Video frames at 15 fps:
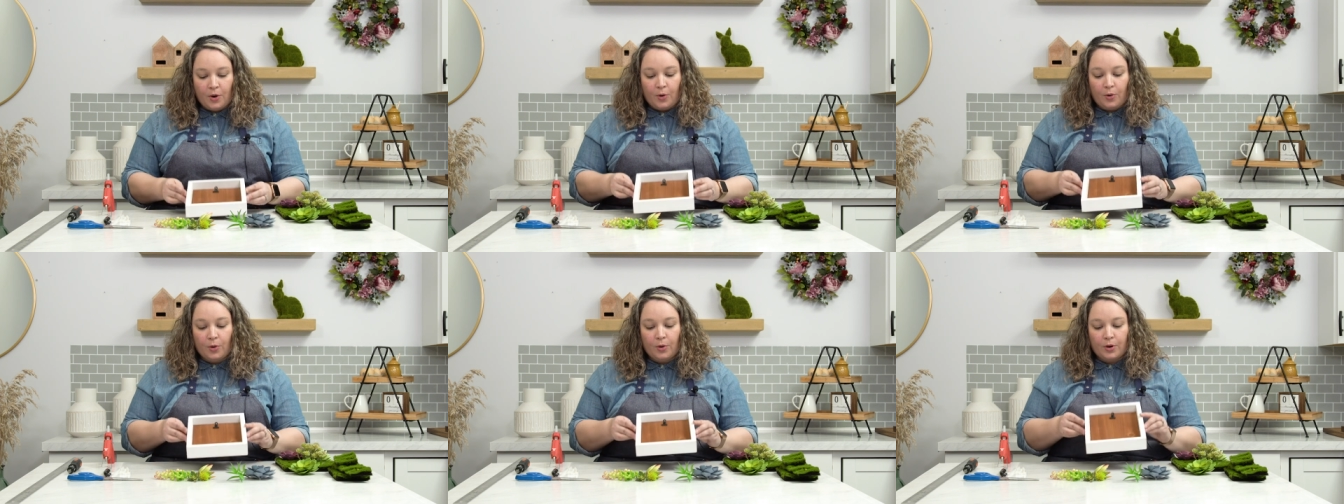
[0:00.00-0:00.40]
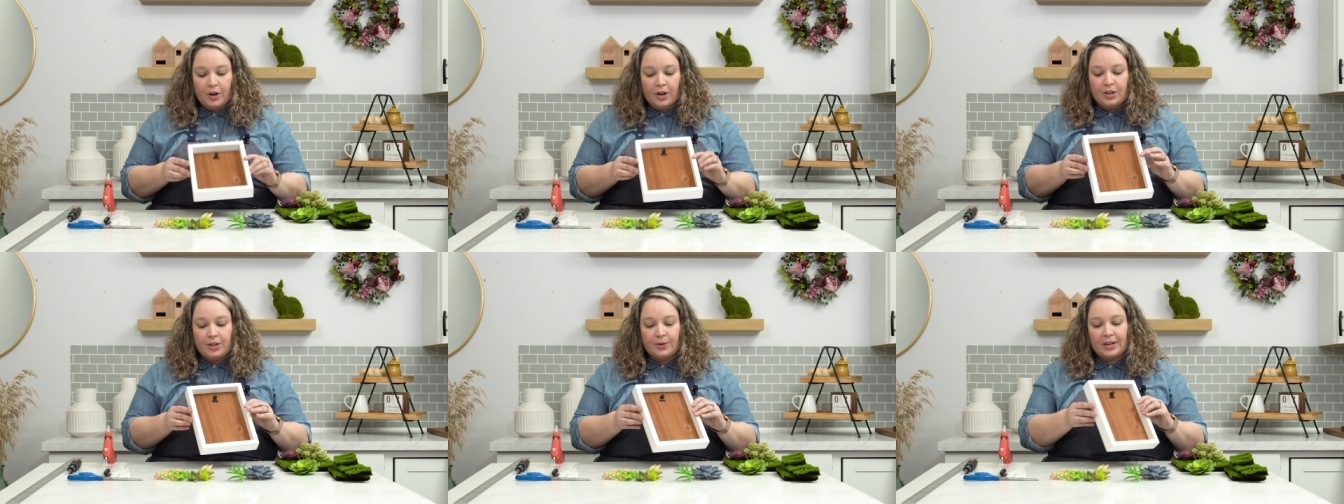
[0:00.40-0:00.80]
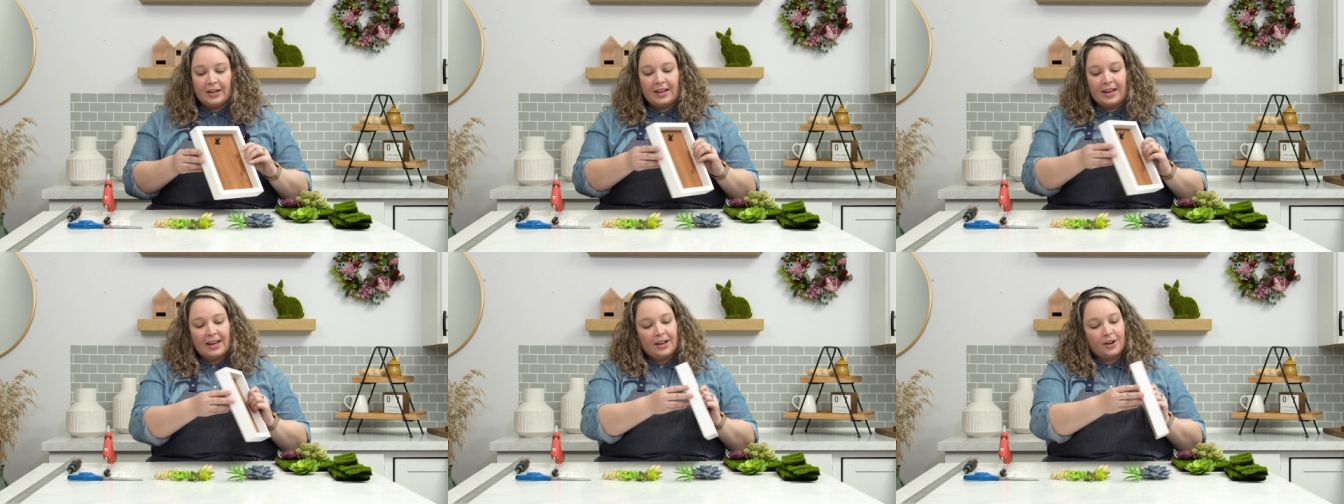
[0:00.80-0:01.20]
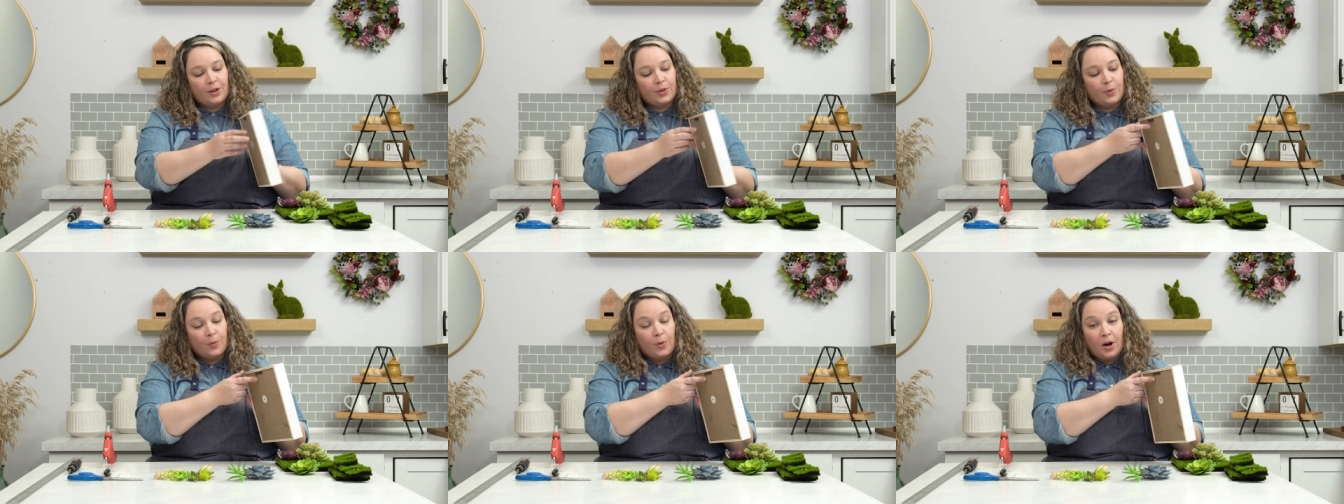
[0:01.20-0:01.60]
or you can hang
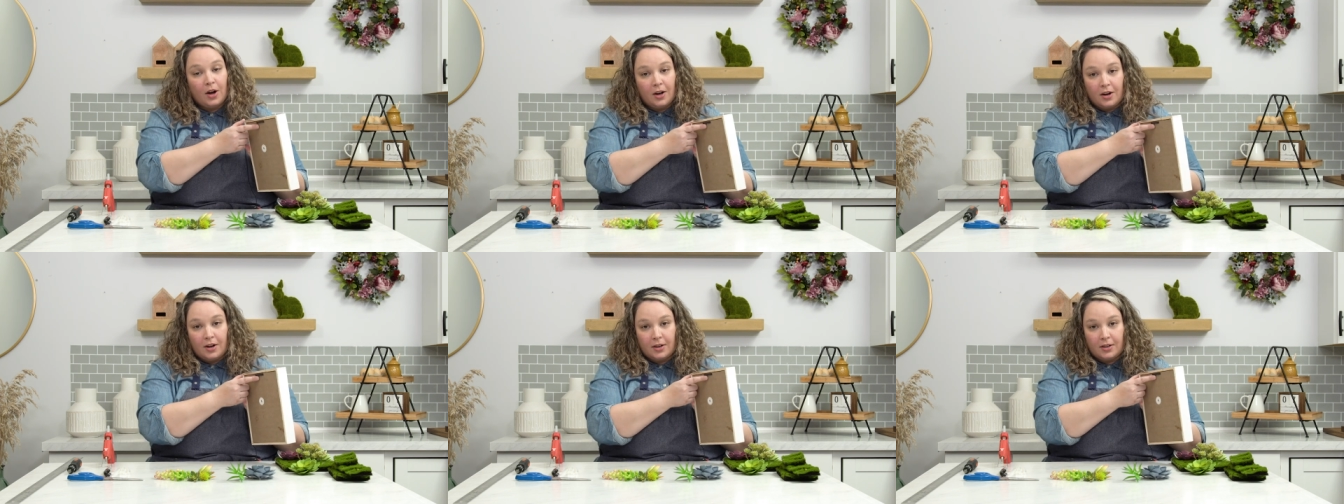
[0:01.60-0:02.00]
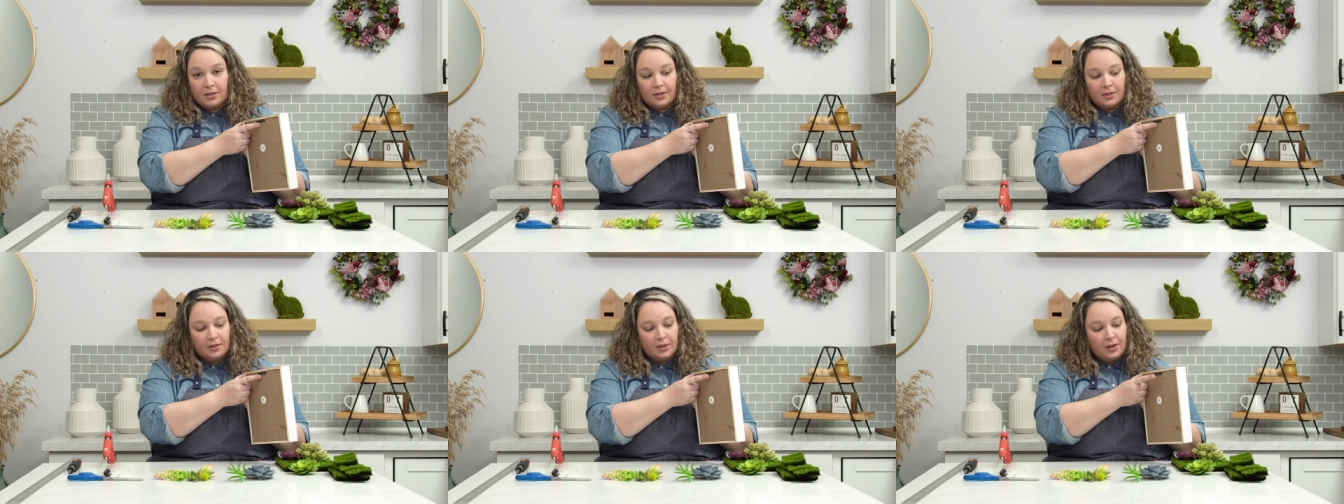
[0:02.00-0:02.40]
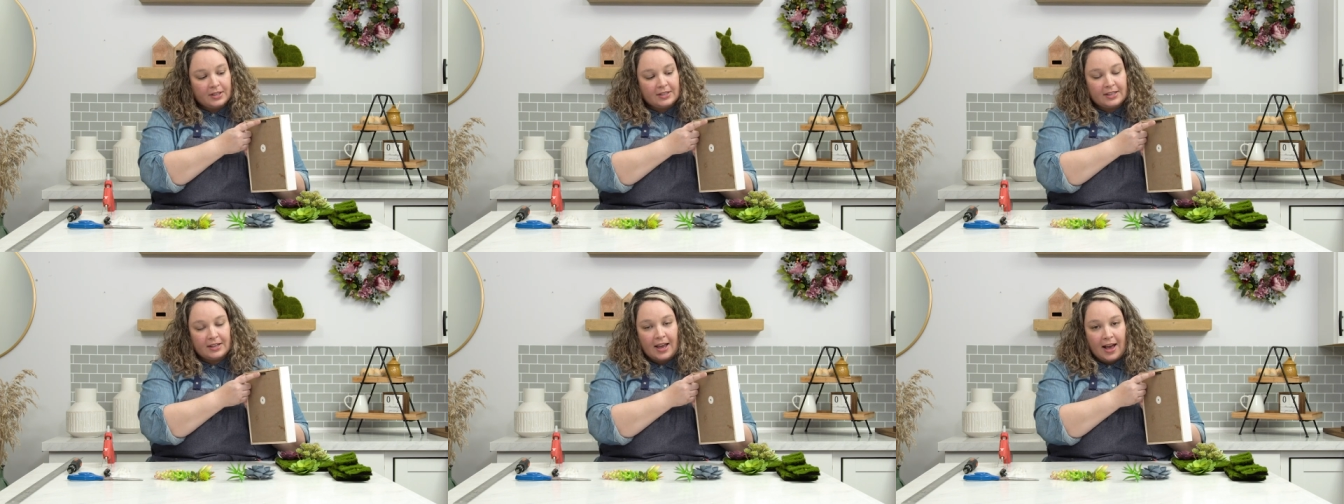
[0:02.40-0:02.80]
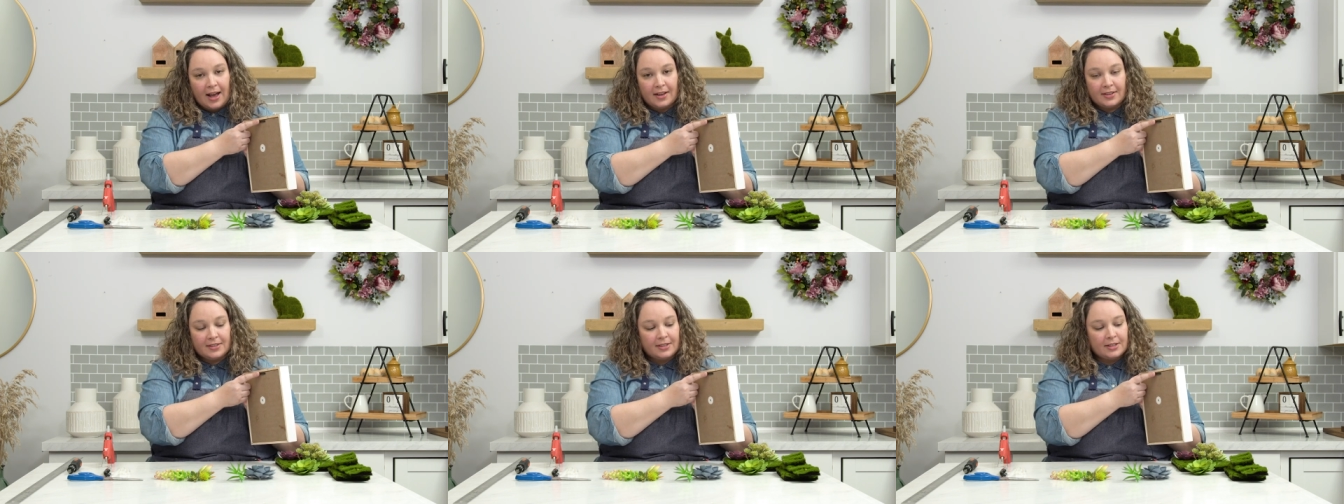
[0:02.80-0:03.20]
on the wall because it
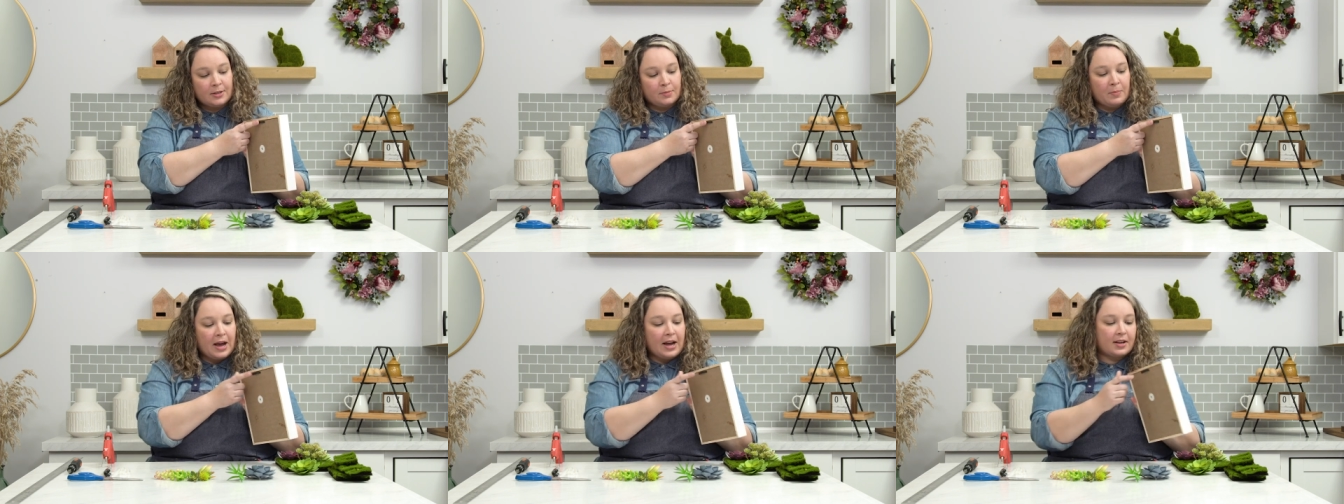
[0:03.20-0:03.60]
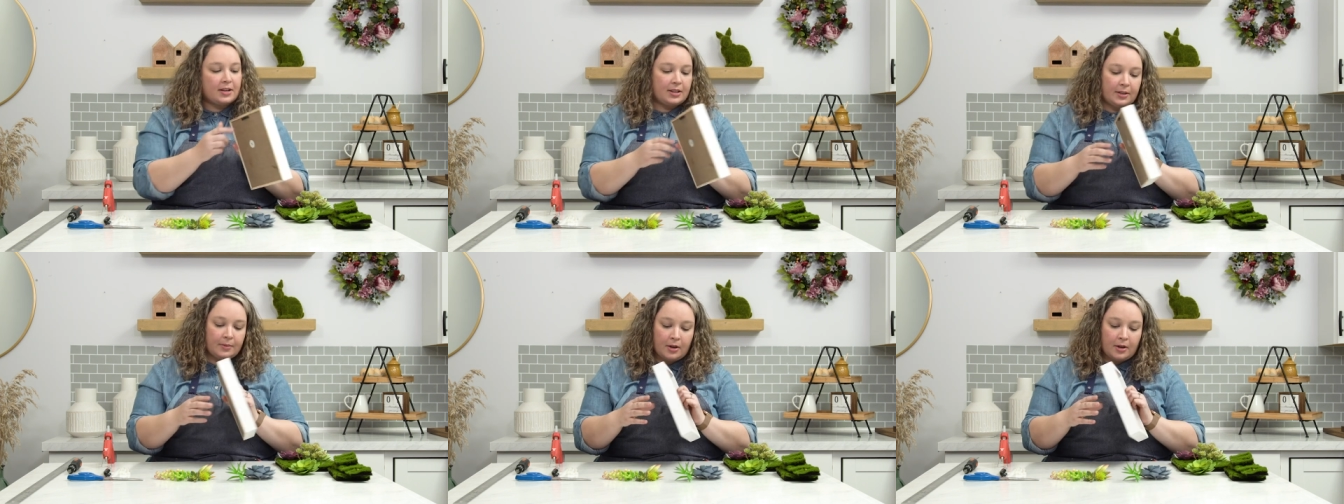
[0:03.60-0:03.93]
has this back